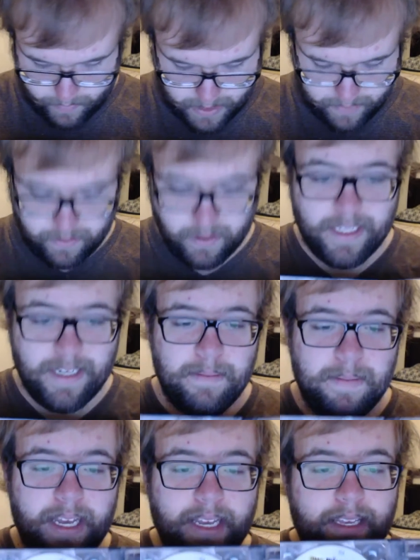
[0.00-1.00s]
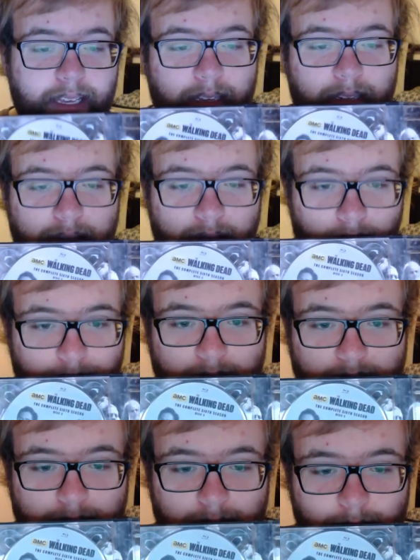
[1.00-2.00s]
Then we have Glenn and Maggie. God
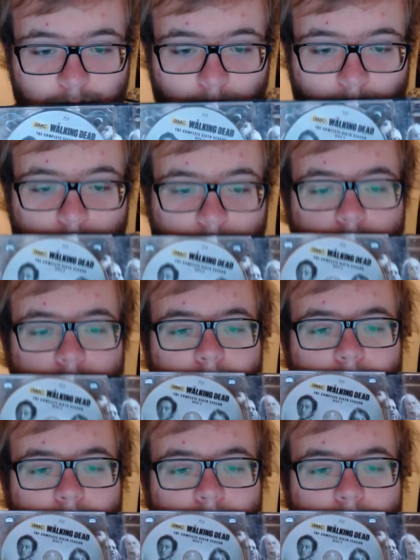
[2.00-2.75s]
rest his soul.